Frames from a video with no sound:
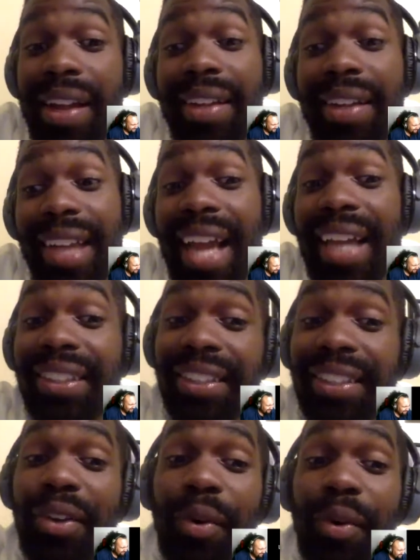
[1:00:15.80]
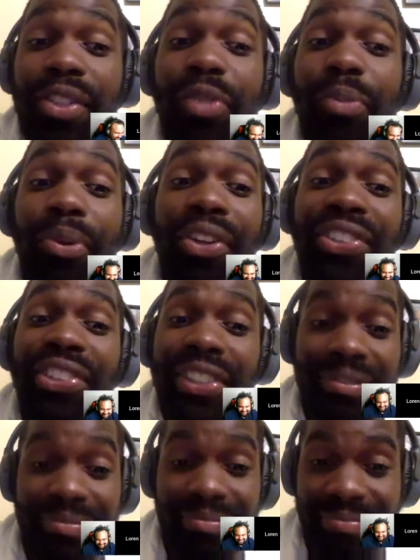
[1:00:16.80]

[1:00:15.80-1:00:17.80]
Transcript: he is actually going to prison.